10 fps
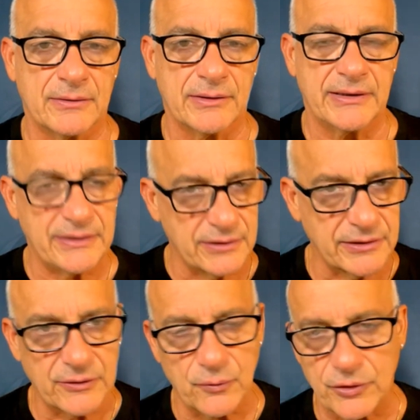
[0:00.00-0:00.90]

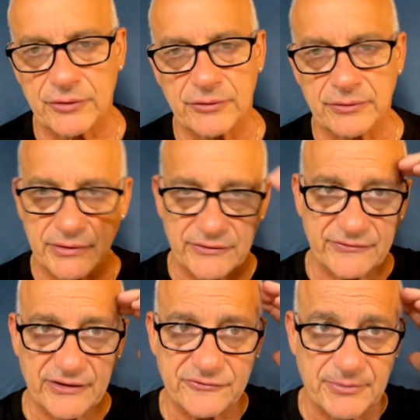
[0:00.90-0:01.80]
Healing word. He
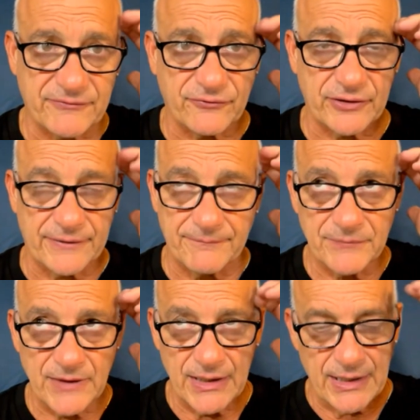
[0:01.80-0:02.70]
sets me free
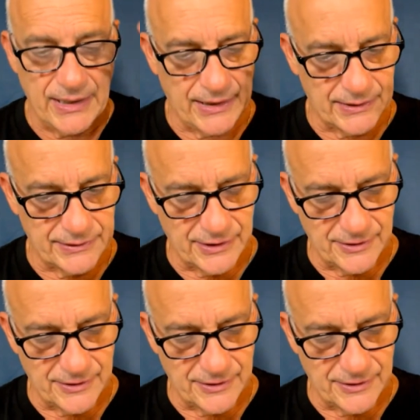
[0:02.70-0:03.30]
and